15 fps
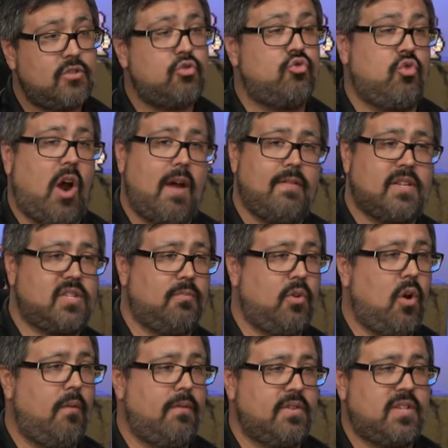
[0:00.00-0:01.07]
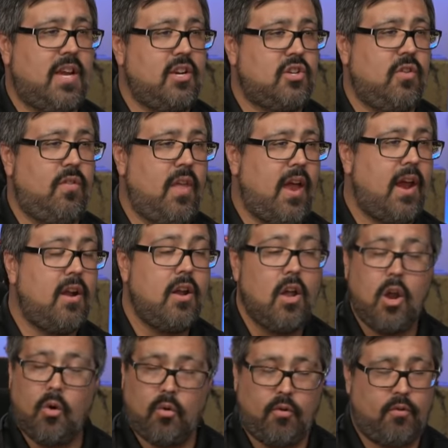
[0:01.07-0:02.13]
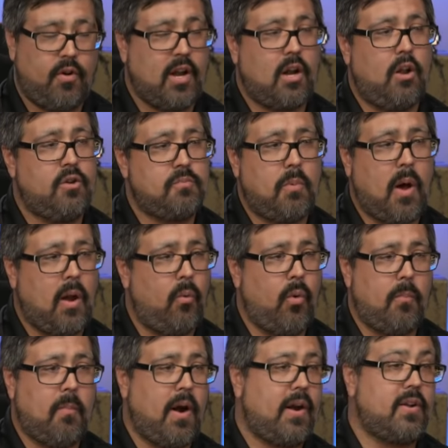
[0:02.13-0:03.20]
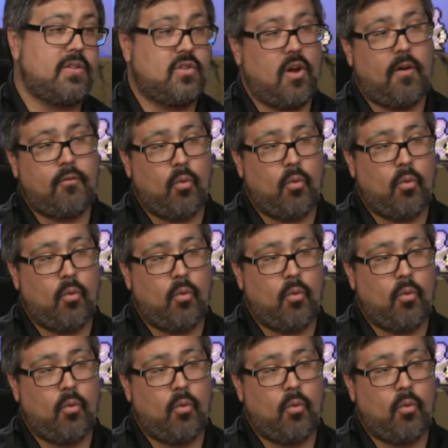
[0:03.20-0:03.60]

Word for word: driving some conversation there. We're a very close partner with Microsoft.